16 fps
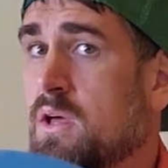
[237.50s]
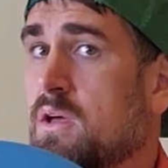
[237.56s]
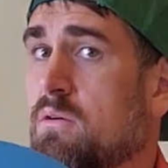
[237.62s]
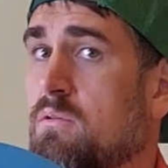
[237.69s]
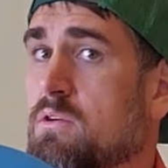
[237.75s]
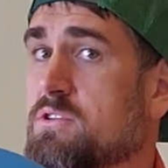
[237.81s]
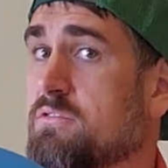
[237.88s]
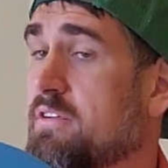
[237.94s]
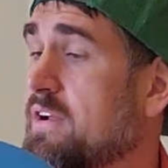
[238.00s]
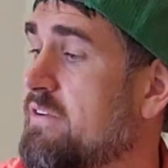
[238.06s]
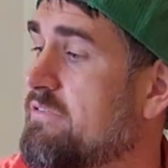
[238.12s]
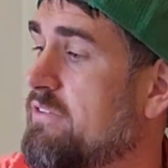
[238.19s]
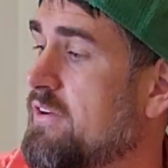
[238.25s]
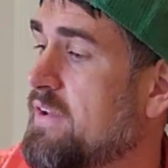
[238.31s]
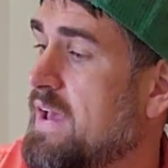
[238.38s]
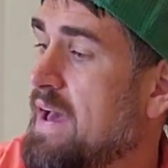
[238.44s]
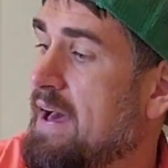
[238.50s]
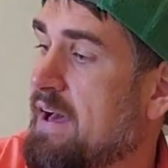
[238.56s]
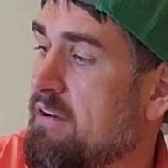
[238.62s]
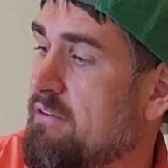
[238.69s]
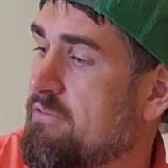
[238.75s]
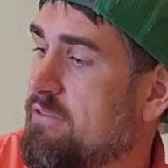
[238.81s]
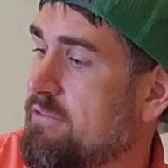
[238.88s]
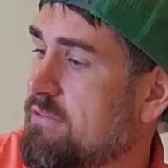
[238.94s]
very fun to
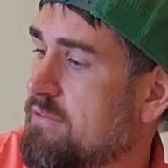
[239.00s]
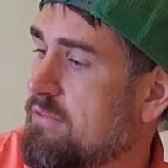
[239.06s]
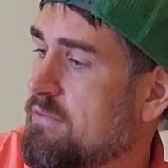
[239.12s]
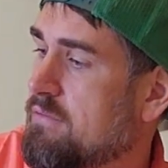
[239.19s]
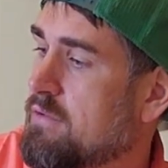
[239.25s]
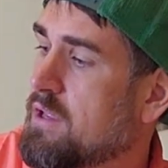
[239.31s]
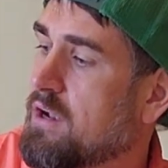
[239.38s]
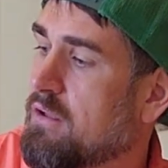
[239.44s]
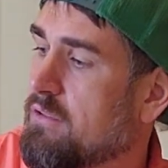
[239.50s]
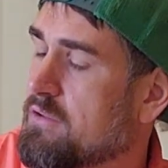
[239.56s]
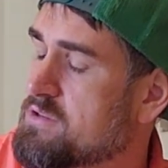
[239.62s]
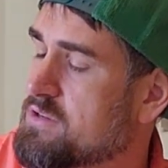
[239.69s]
have. Those